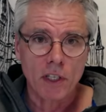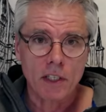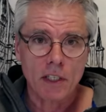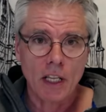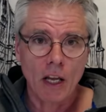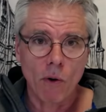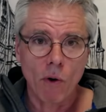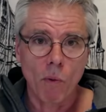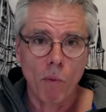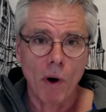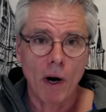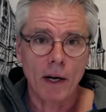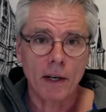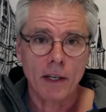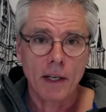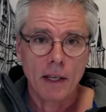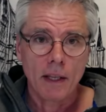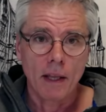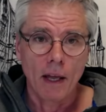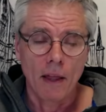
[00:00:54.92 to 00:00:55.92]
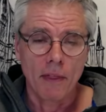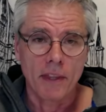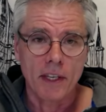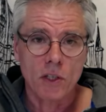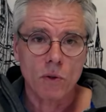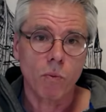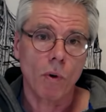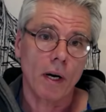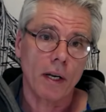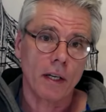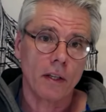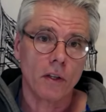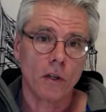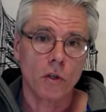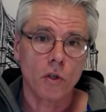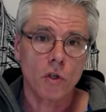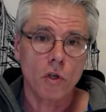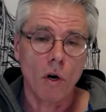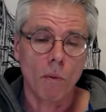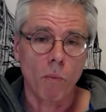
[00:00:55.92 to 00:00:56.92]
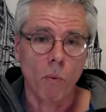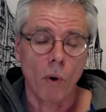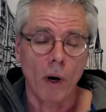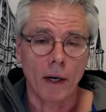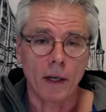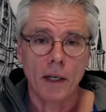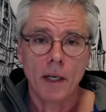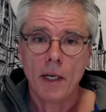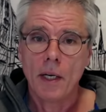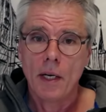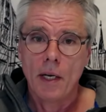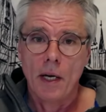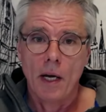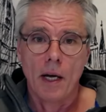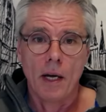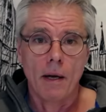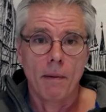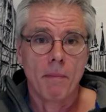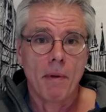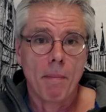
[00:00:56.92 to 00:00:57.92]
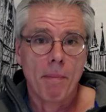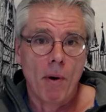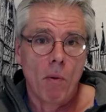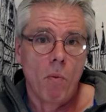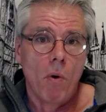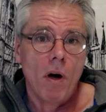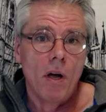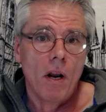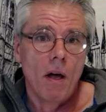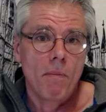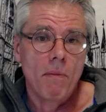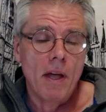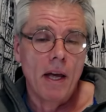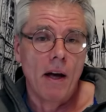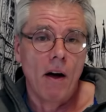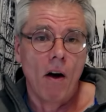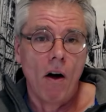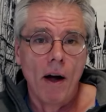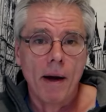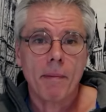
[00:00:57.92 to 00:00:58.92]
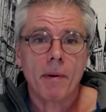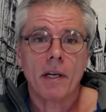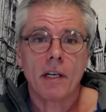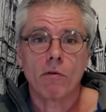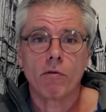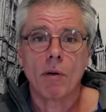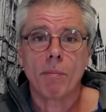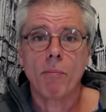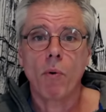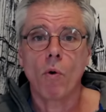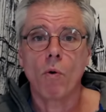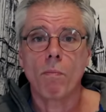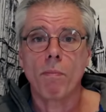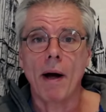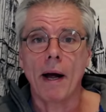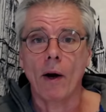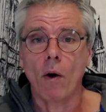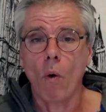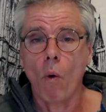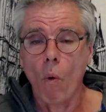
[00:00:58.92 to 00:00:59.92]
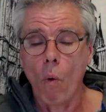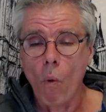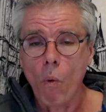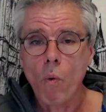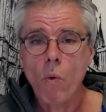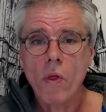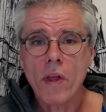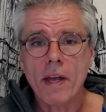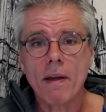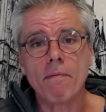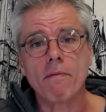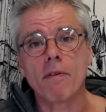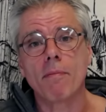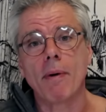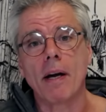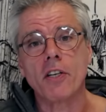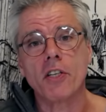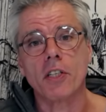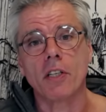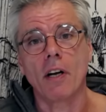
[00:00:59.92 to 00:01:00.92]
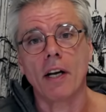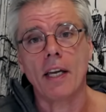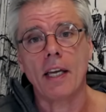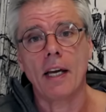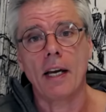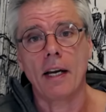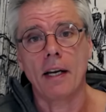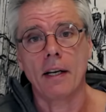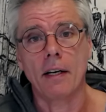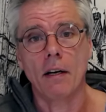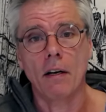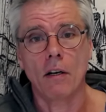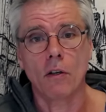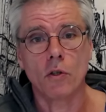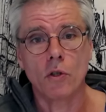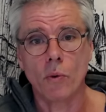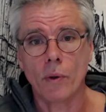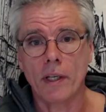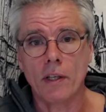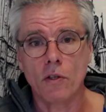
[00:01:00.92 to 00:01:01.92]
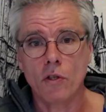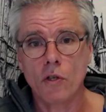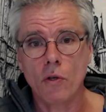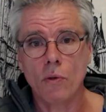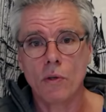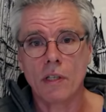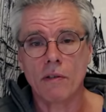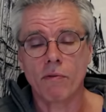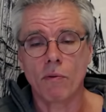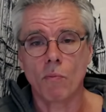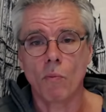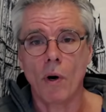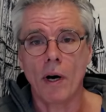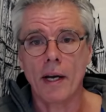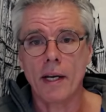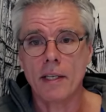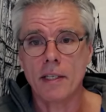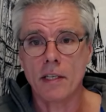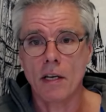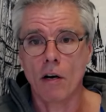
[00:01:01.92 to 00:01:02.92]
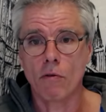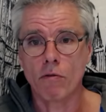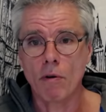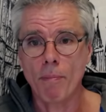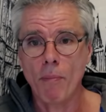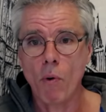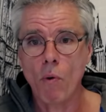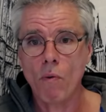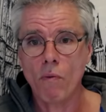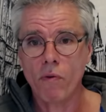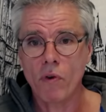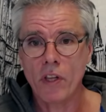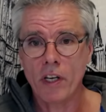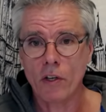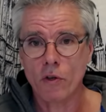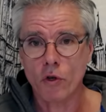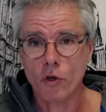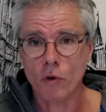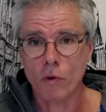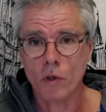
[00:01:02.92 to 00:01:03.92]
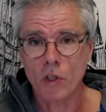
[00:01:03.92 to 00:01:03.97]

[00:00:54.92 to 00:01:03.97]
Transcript: lower one and the top one. But while I'm there, I'm going to report back all the information I can. I'll do it in 2 different ways. A report for the insurance